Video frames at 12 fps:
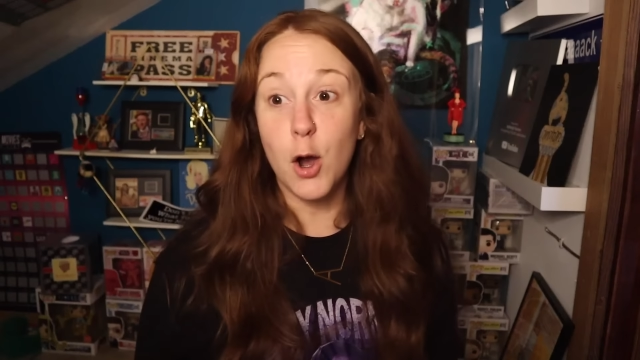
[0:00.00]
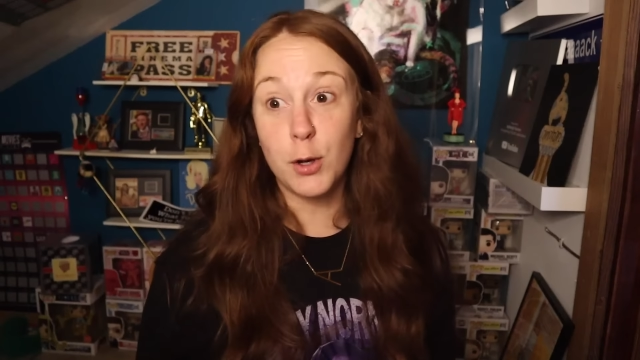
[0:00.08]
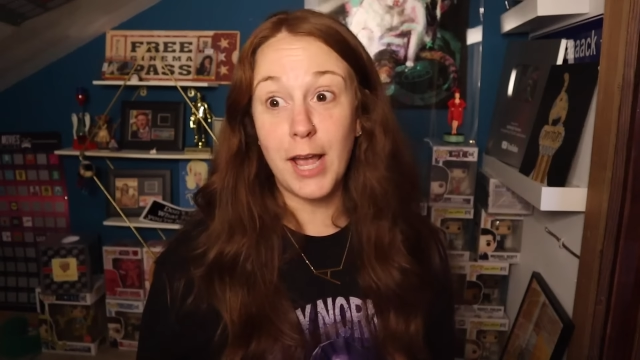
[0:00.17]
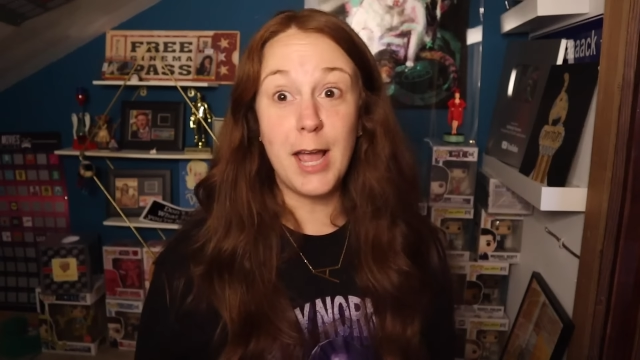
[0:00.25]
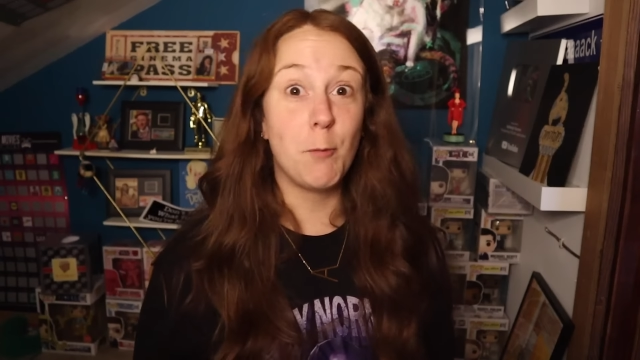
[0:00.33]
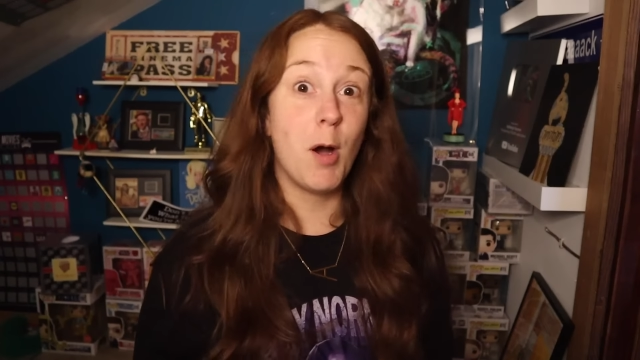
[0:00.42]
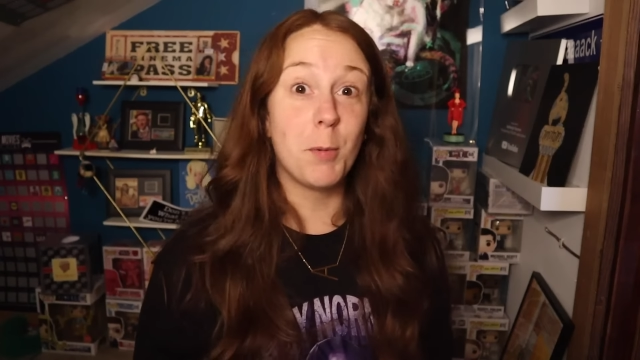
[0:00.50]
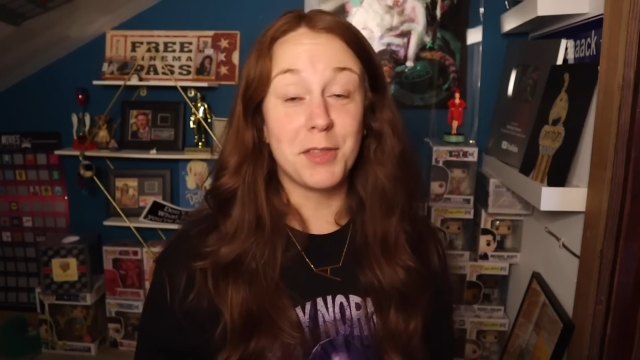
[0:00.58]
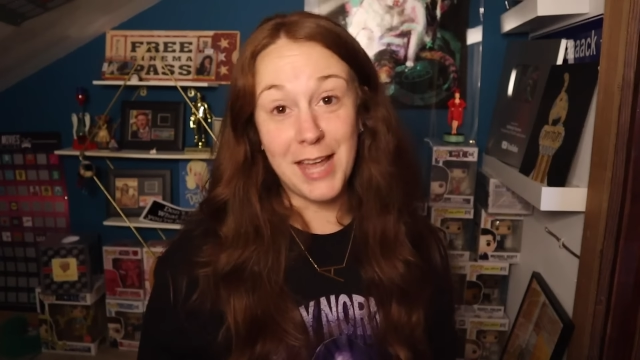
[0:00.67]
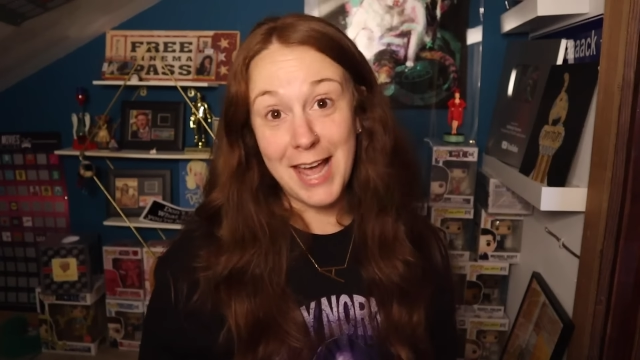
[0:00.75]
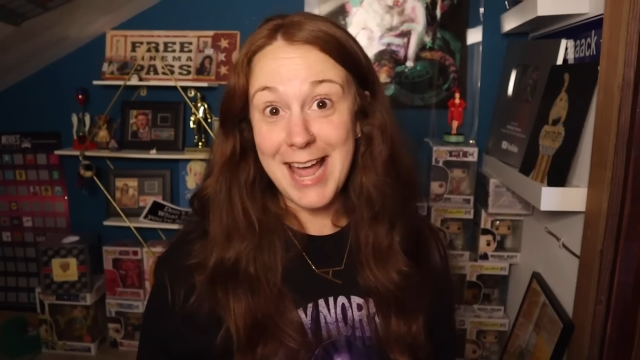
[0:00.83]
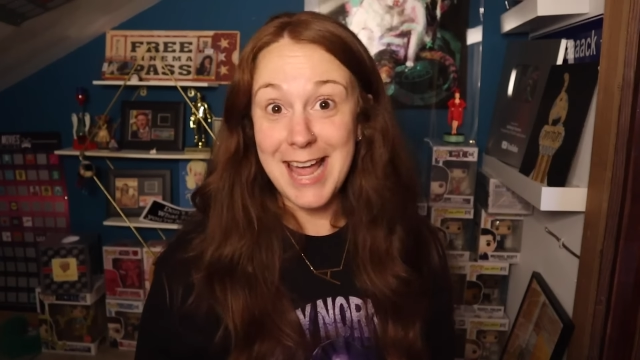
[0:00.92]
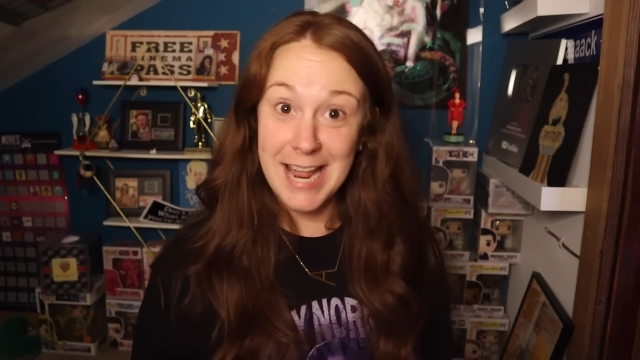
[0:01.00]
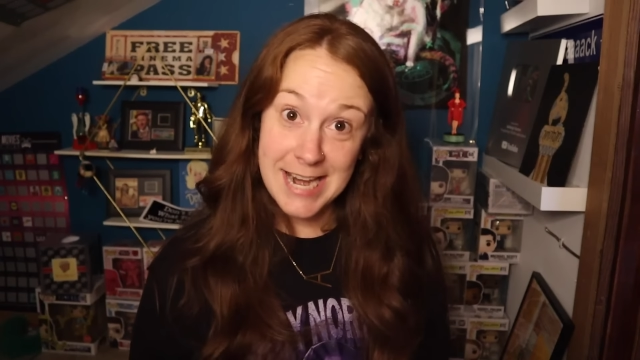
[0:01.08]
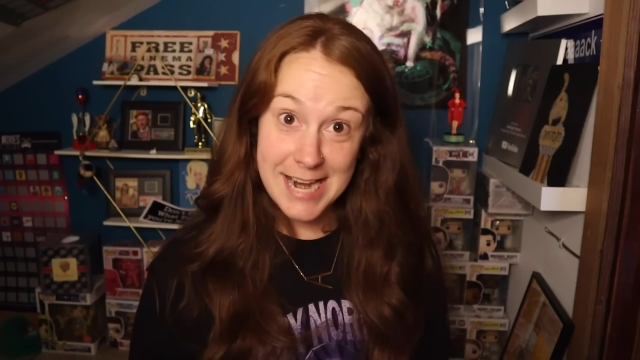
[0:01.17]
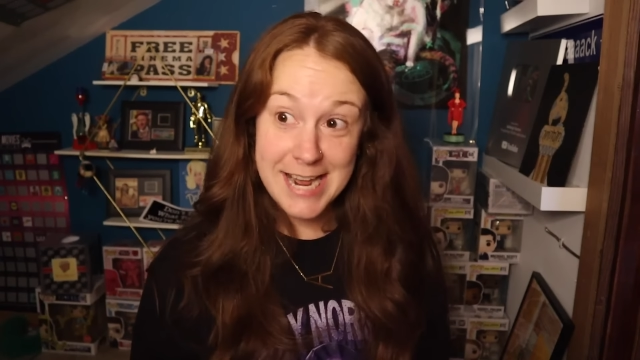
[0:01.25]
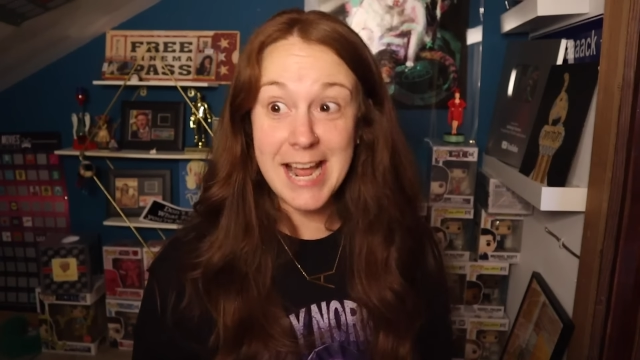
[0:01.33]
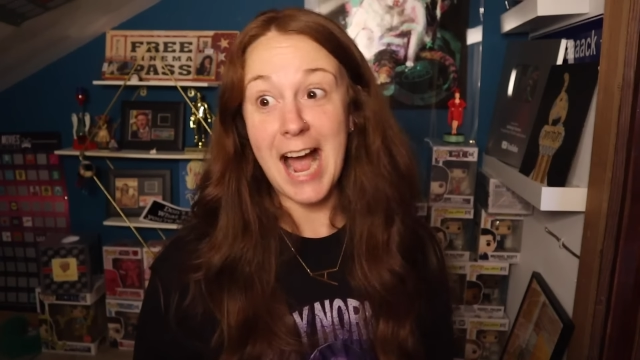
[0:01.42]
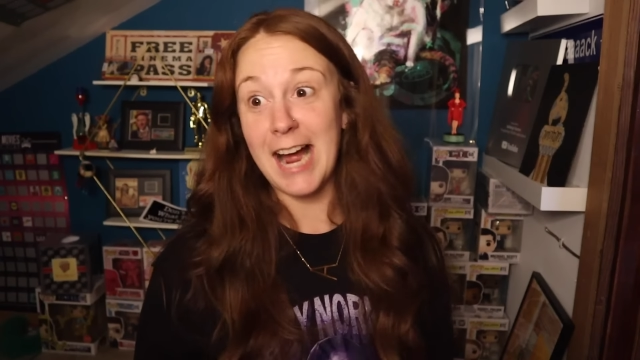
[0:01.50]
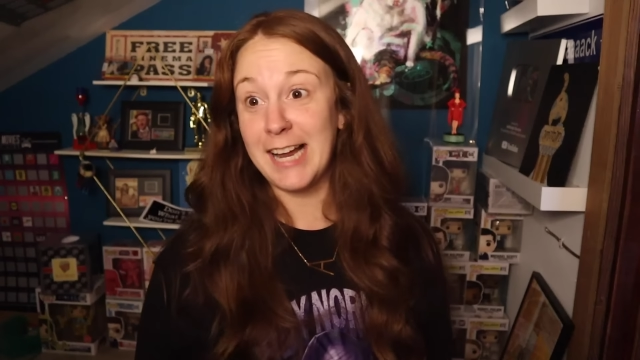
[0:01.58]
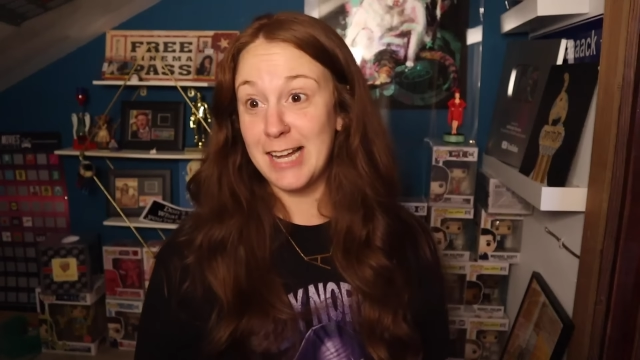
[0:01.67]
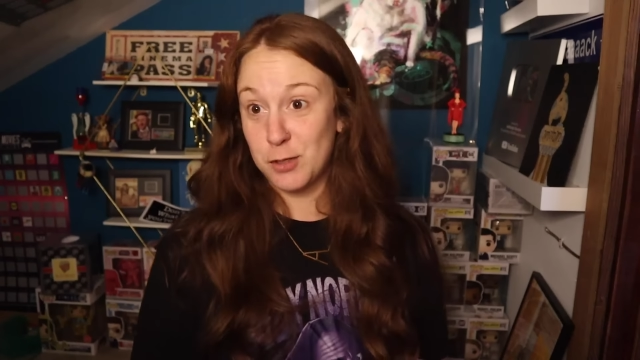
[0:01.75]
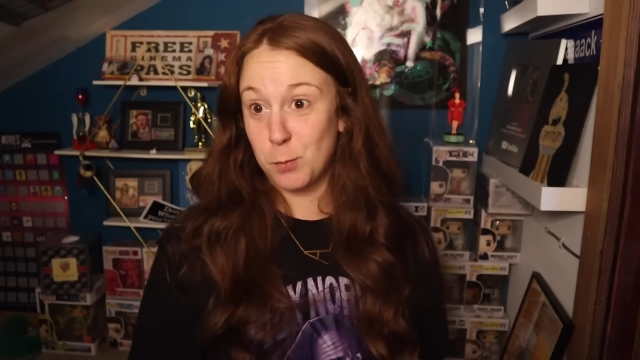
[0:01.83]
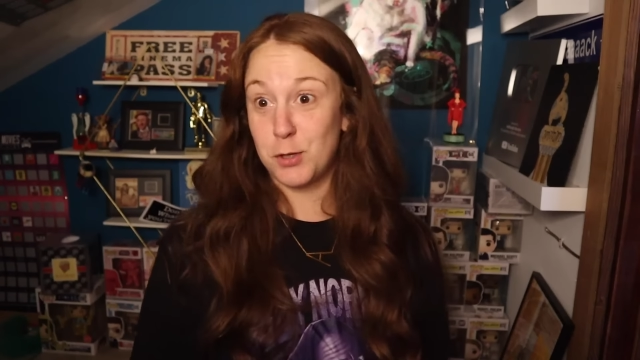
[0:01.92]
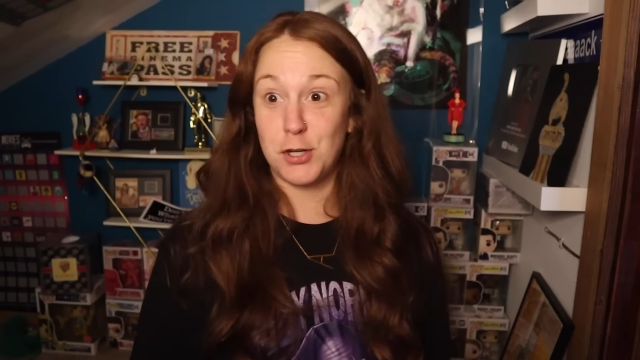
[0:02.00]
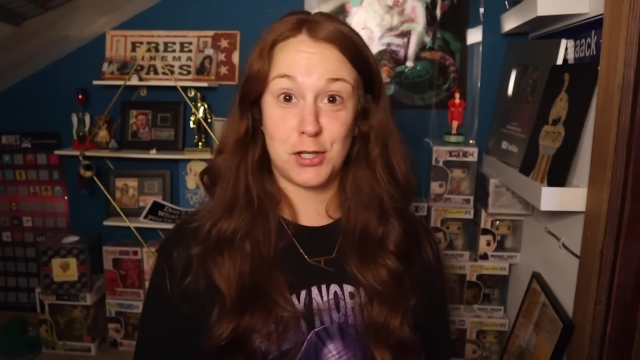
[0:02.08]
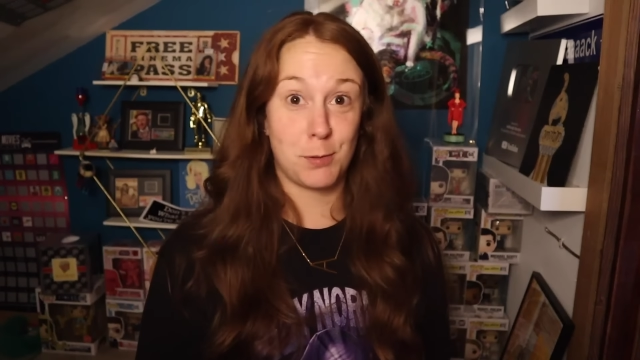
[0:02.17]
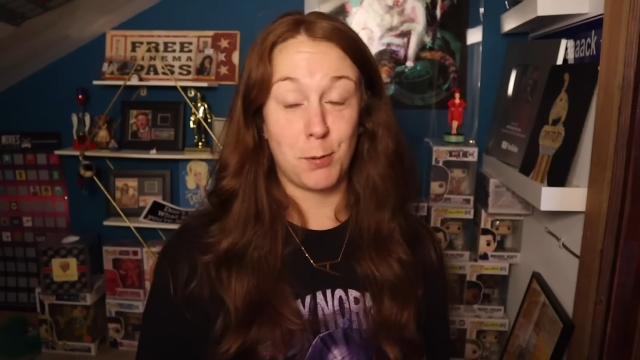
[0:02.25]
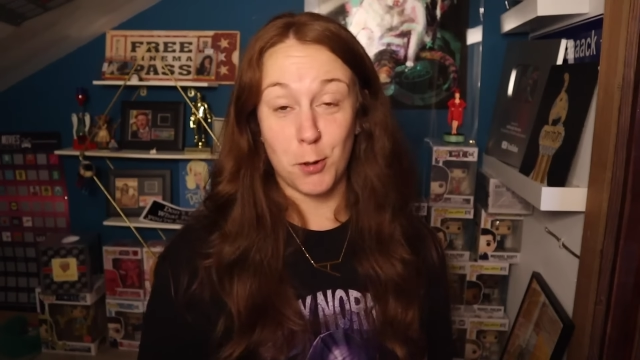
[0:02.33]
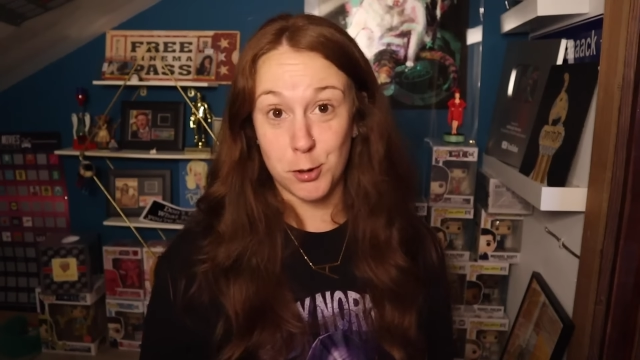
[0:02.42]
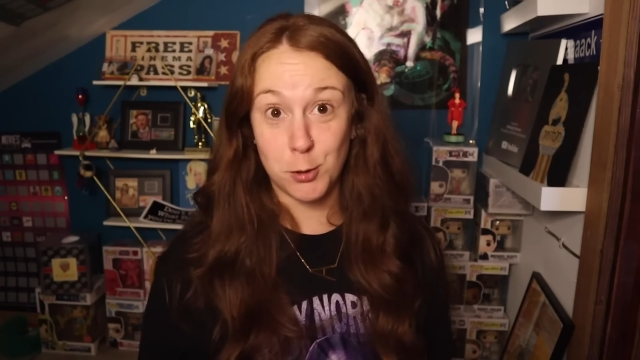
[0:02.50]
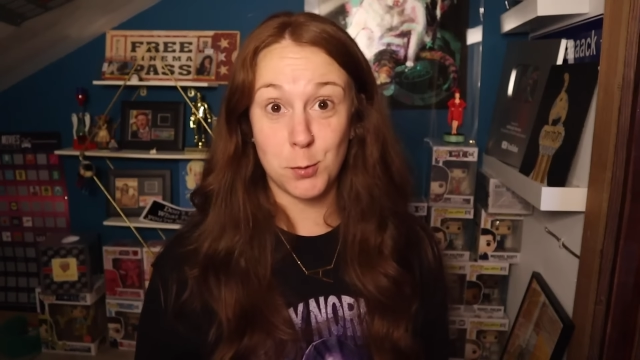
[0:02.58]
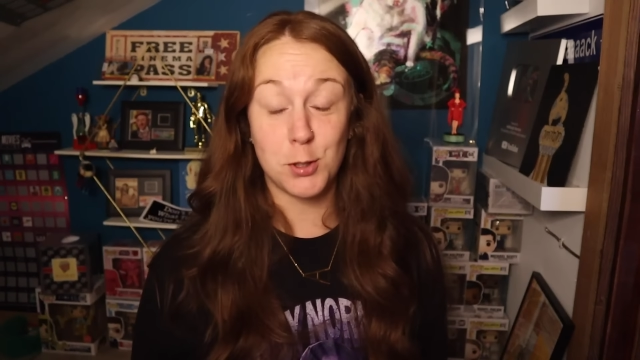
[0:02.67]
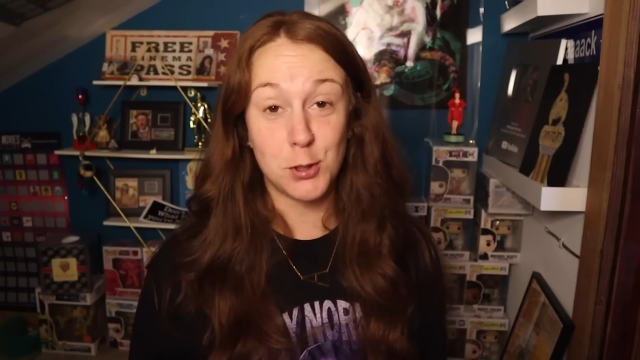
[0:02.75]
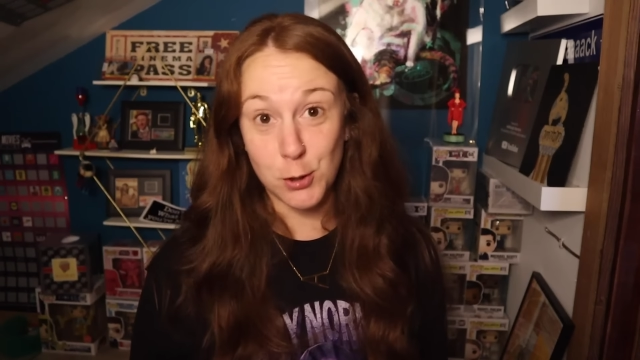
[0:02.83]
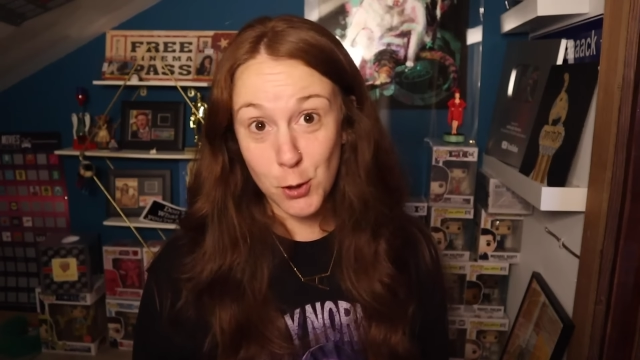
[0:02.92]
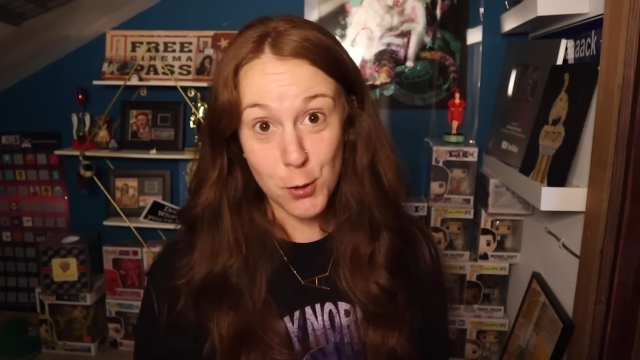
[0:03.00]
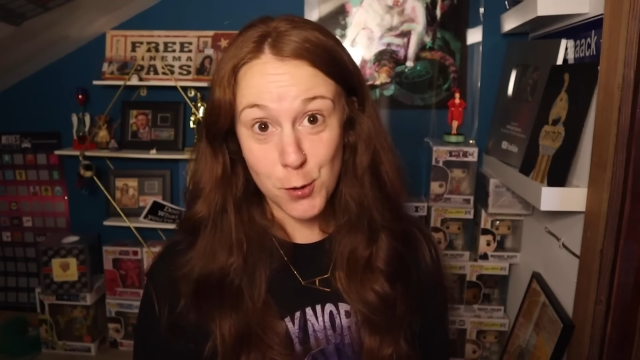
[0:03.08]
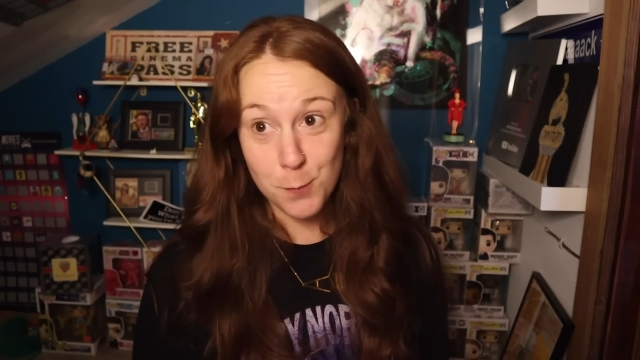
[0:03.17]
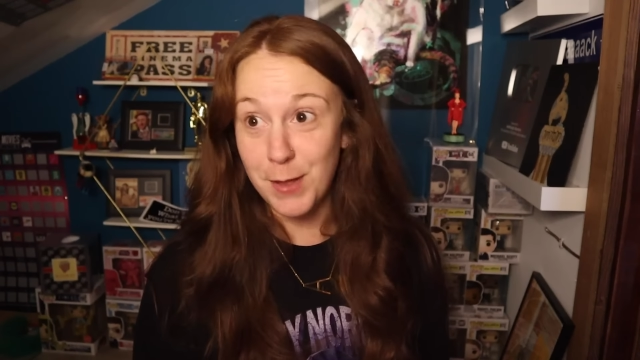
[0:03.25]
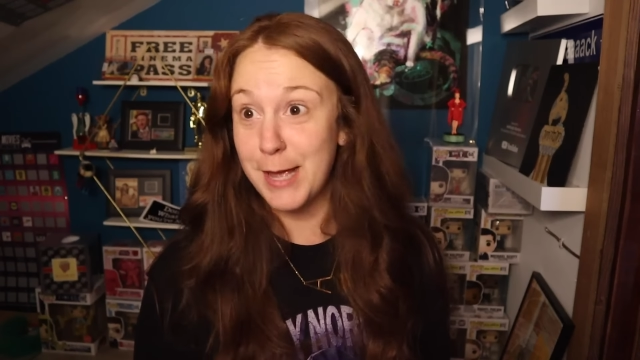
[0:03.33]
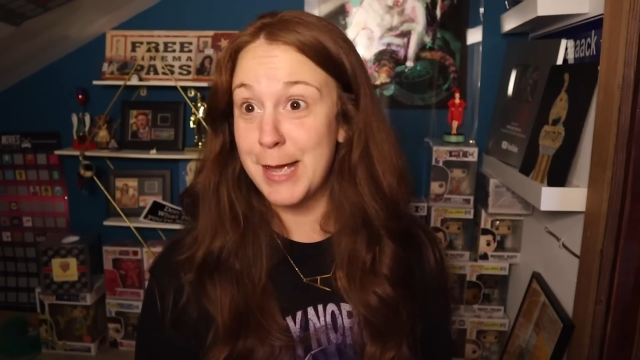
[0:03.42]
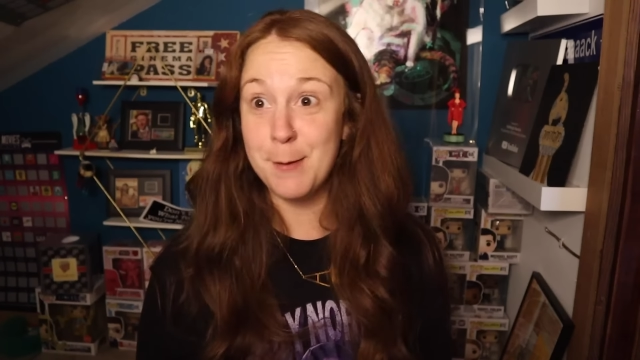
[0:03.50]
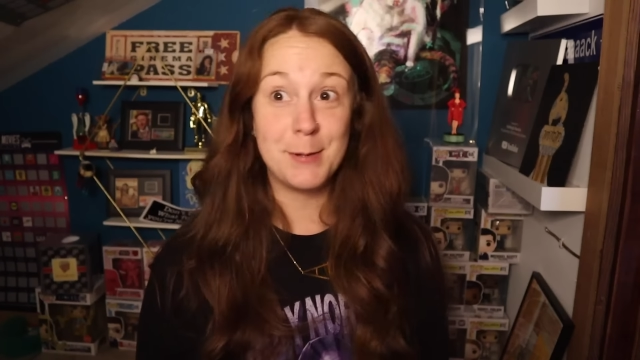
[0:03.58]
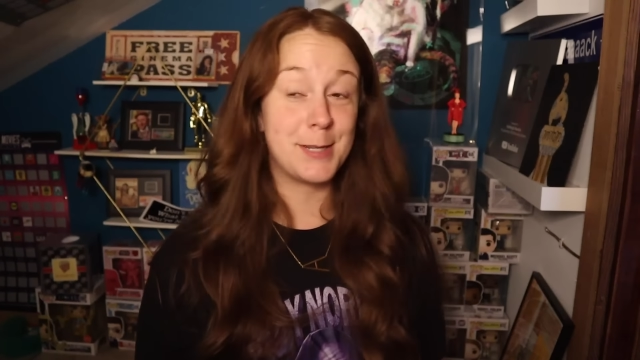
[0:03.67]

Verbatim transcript: Okay, well, with that ending, I guess we're just supposed to assume that him